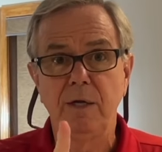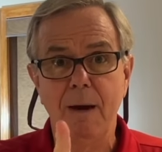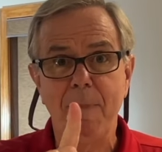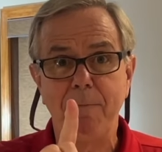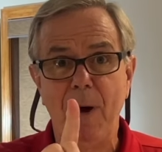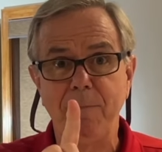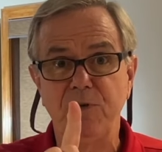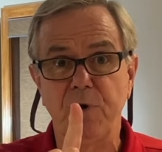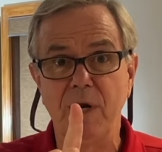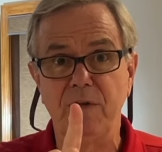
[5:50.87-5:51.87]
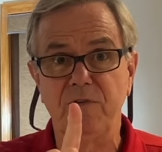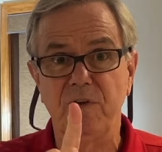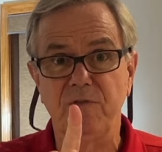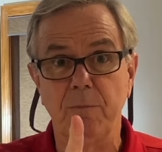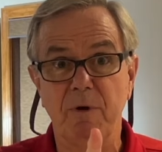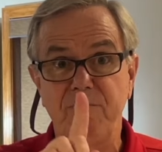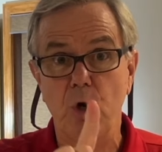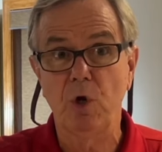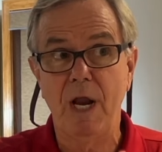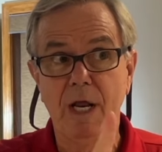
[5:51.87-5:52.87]
get my puppy training system. If
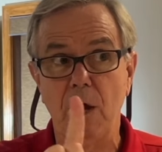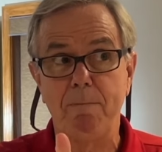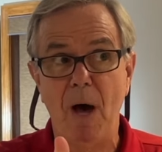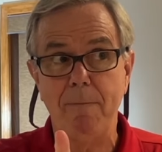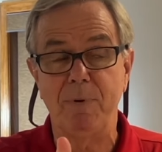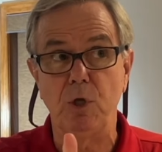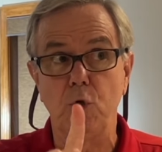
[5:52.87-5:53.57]
you're getting a puppy,